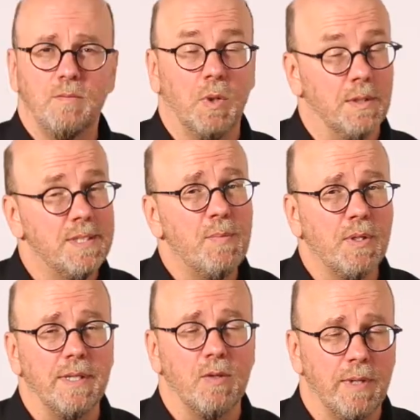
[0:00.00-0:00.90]
Well,
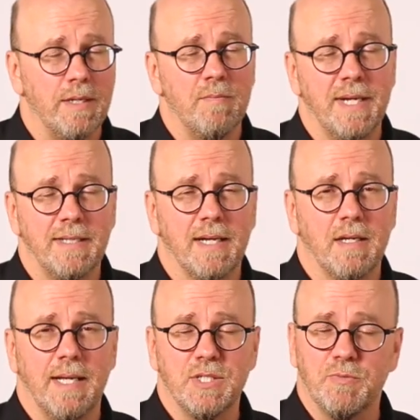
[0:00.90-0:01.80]
typically the way you'd make that
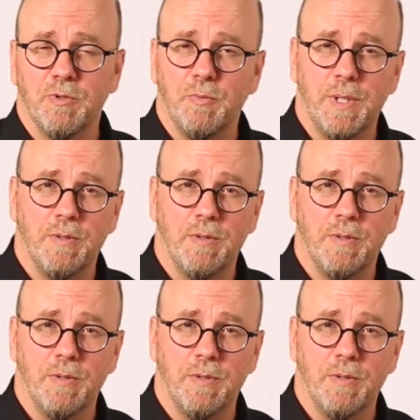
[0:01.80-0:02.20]
connection would be